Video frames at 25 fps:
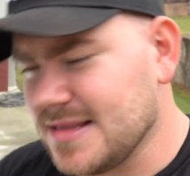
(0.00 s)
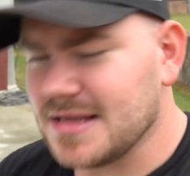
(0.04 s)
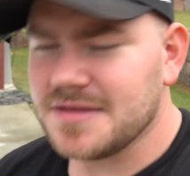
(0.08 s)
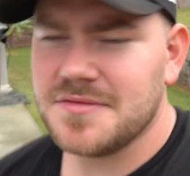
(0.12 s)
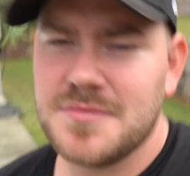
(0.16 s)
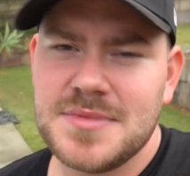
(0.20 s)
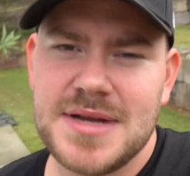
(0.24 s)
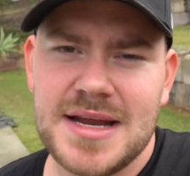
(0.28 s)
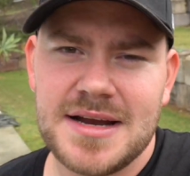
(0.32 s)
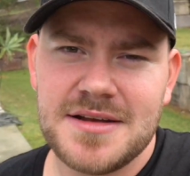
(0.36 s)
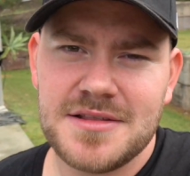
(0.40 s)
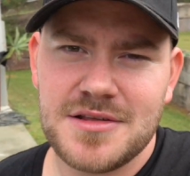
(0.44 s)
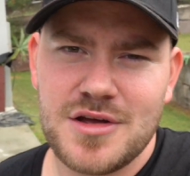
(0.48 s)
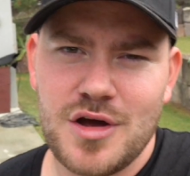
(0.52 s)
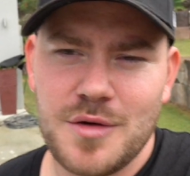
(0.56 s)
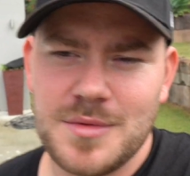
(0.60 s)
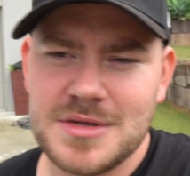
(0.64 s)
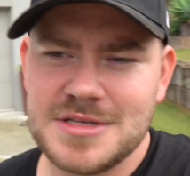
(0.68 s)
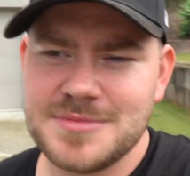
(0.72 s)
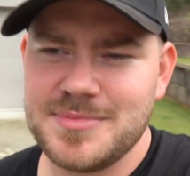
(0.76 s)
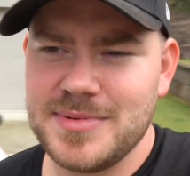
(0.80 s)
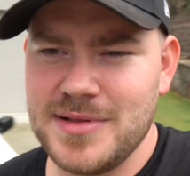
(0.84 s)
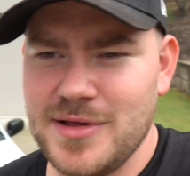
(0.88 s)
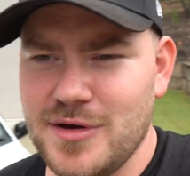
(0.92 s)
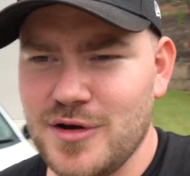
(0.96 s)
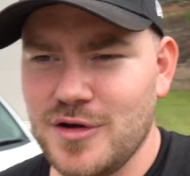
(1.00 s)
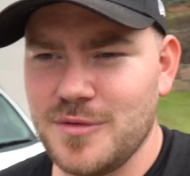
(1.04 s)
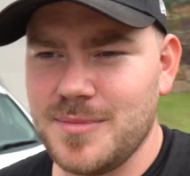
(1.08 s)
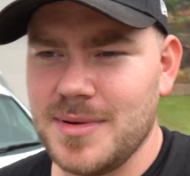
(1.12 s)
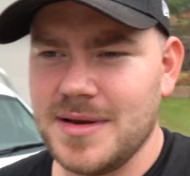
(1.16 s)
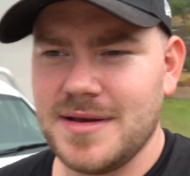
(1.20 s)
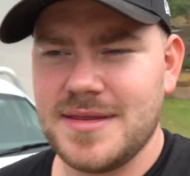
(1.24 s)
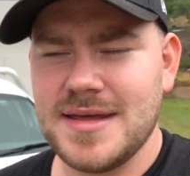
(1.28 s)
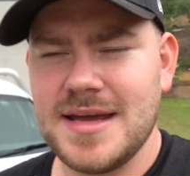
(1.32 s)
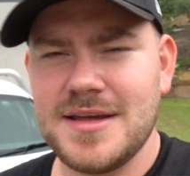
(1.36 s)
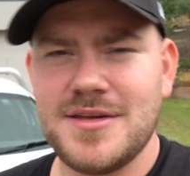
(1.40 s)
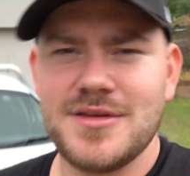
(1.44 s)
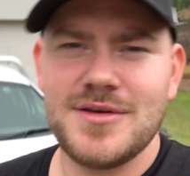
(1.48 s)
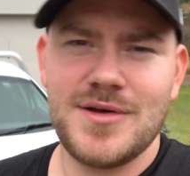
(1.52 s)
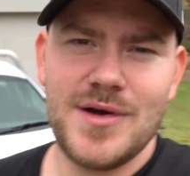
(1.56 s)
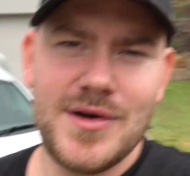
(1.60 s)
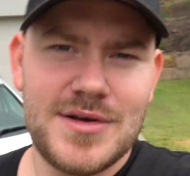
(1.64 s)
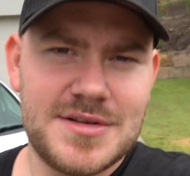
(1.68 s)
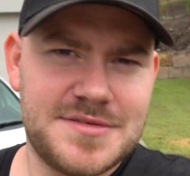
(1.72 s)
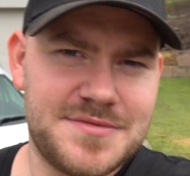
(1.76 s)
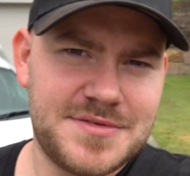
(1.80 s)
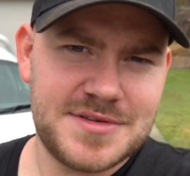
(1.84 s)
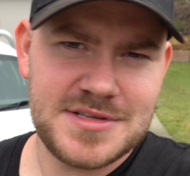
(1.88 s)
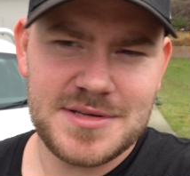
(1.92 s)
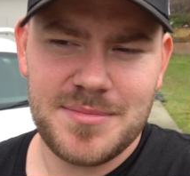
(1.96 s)
leave them down in the comments below. But thank you
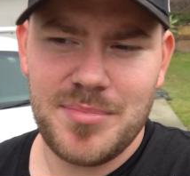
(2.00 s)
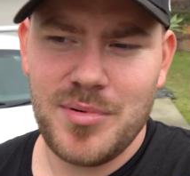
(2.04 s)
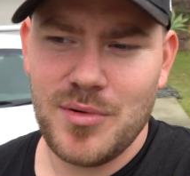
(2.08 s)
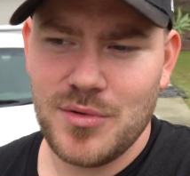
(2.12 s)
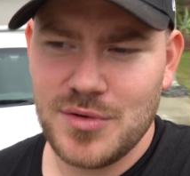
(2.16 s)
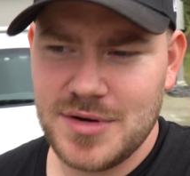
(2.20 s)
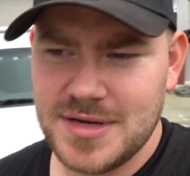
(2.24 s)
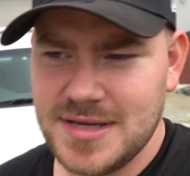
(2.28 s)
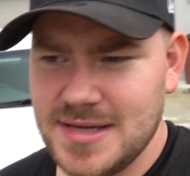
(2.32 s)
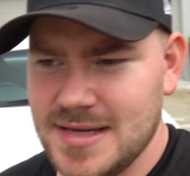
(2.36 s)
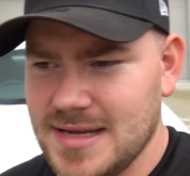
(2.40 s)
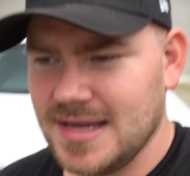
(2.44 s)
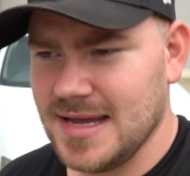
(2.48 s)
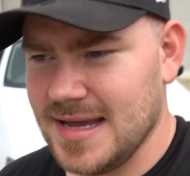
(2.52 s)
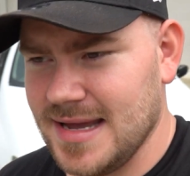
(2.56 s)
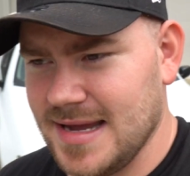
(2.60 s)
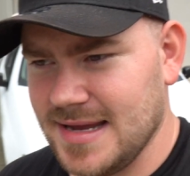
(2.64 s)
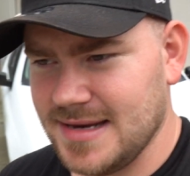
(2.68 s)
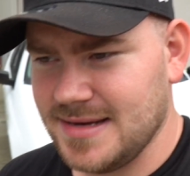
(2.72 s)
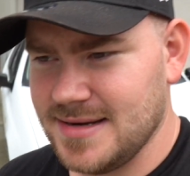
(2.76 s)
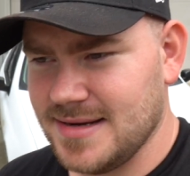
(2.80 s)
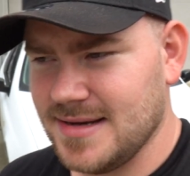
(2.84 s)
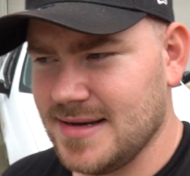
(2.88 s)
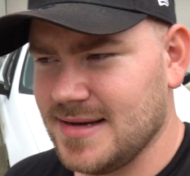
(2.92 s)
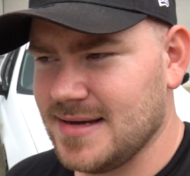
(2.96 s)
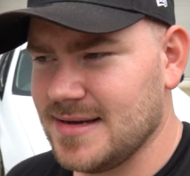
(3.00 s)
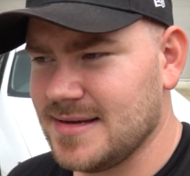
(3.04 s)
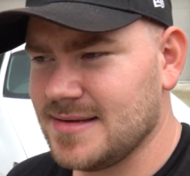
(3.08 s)
guys for supporting, and